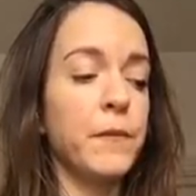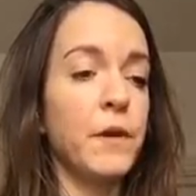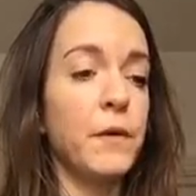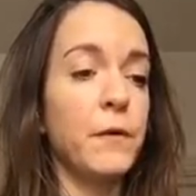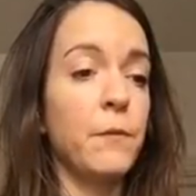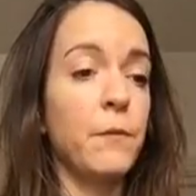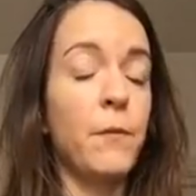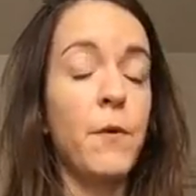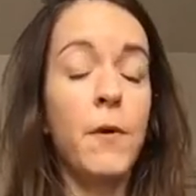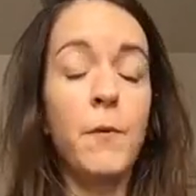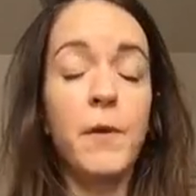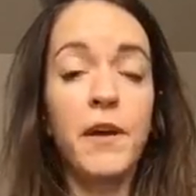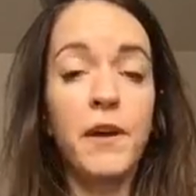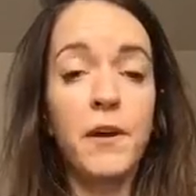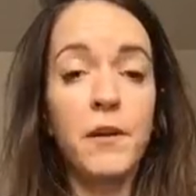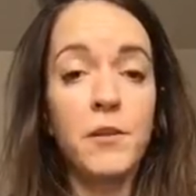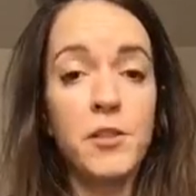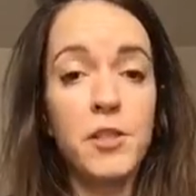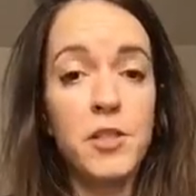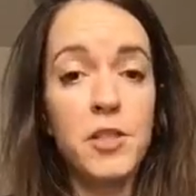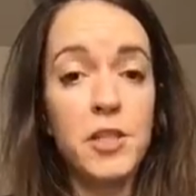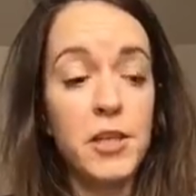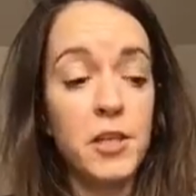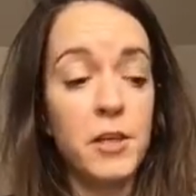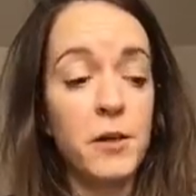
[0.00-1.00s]
what we're going
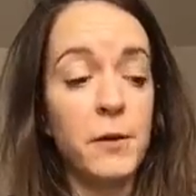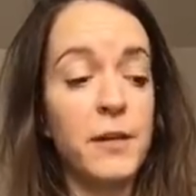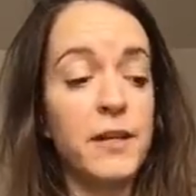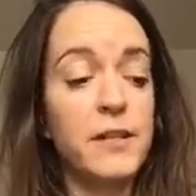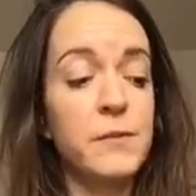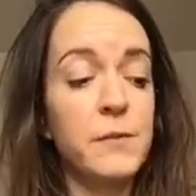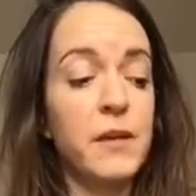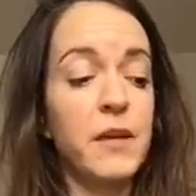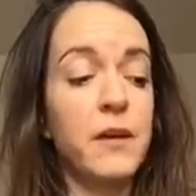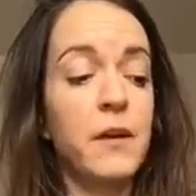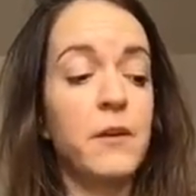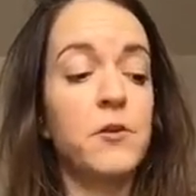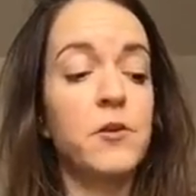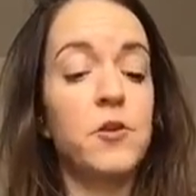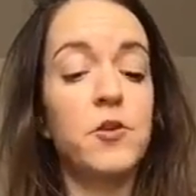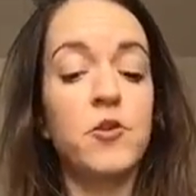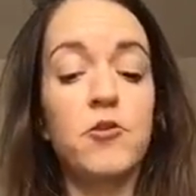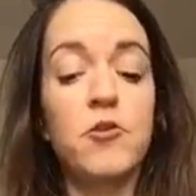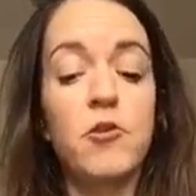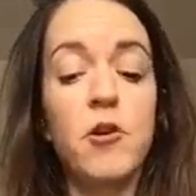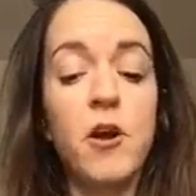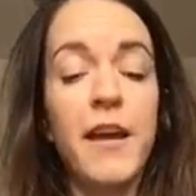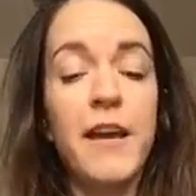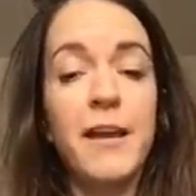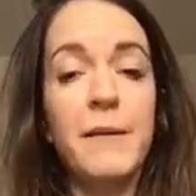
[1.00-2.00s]
to do is we're going to
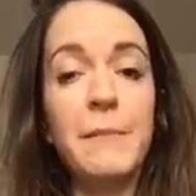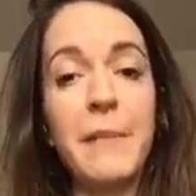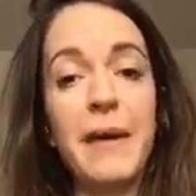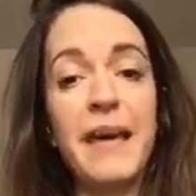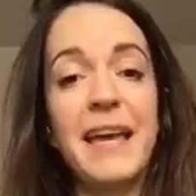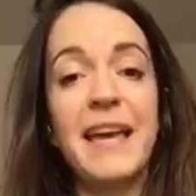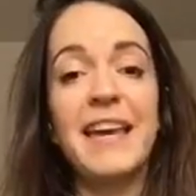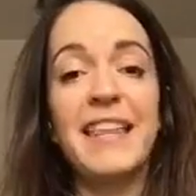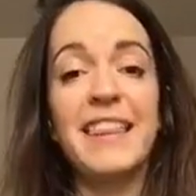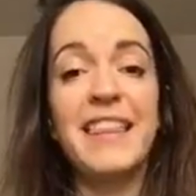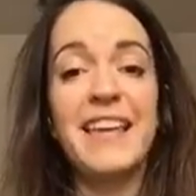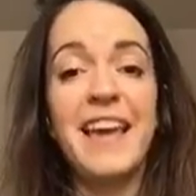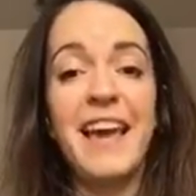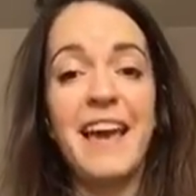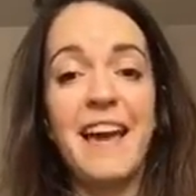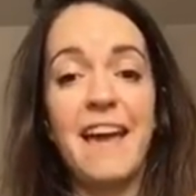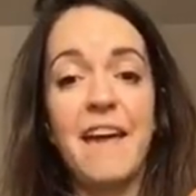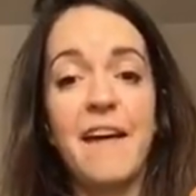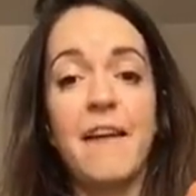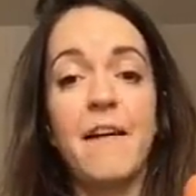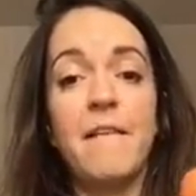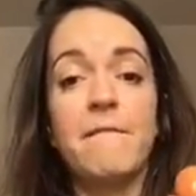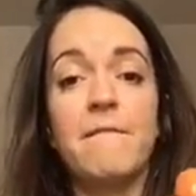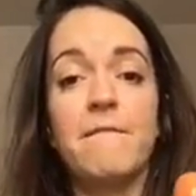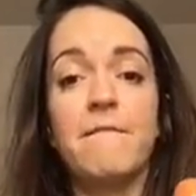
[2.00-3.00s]
try and make the
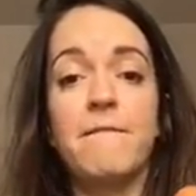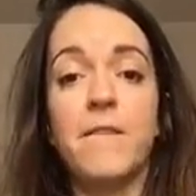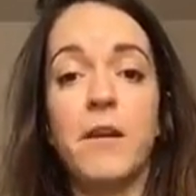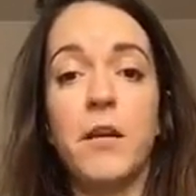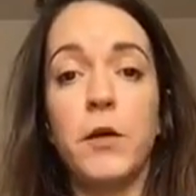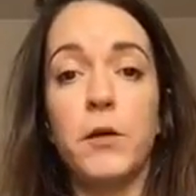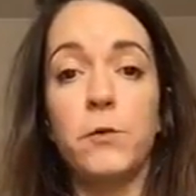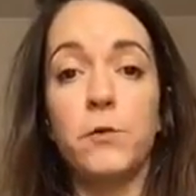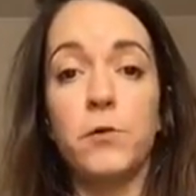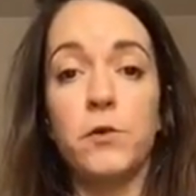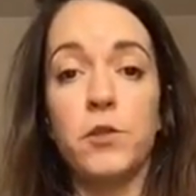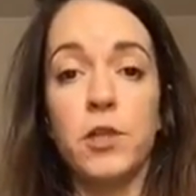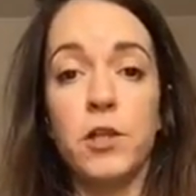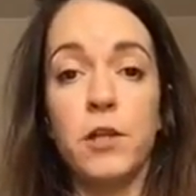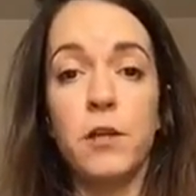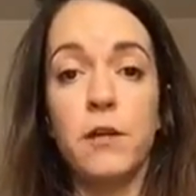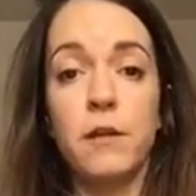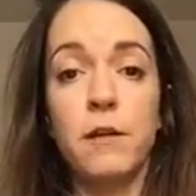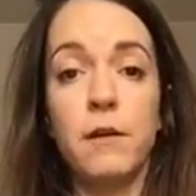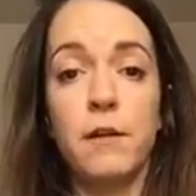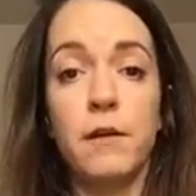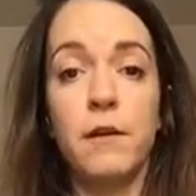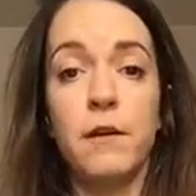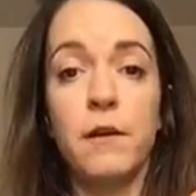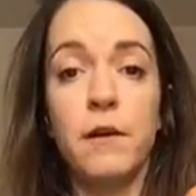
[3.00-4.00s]
egg float
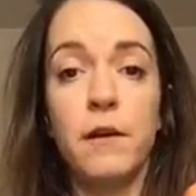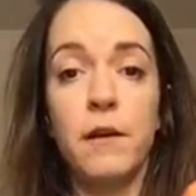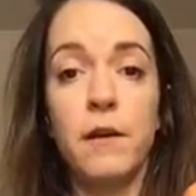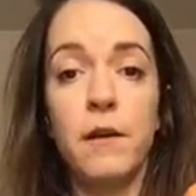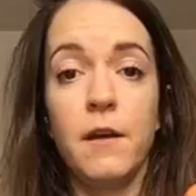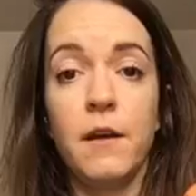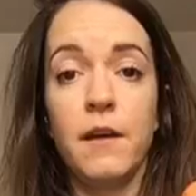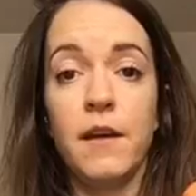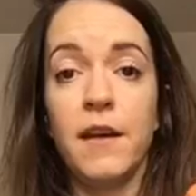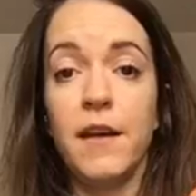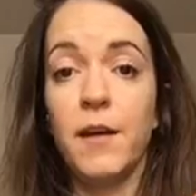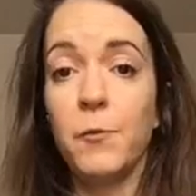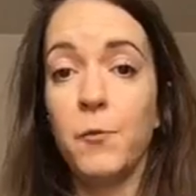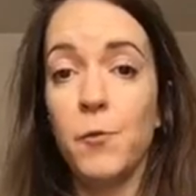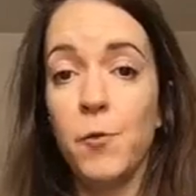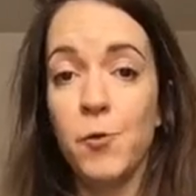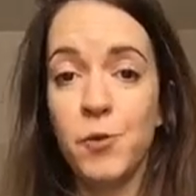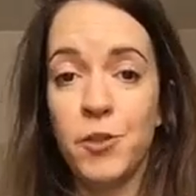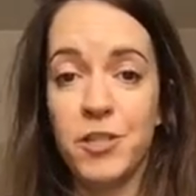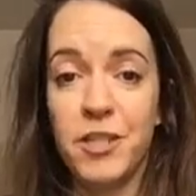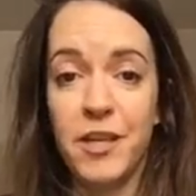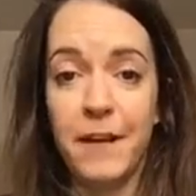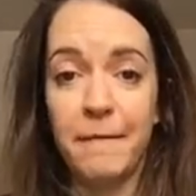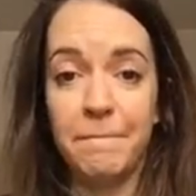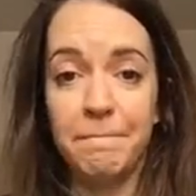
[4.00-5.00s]
in
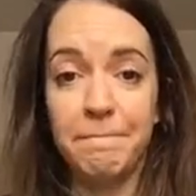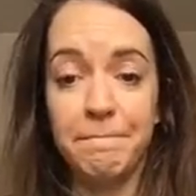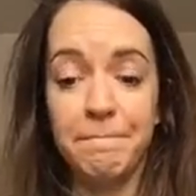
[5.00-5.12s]
water.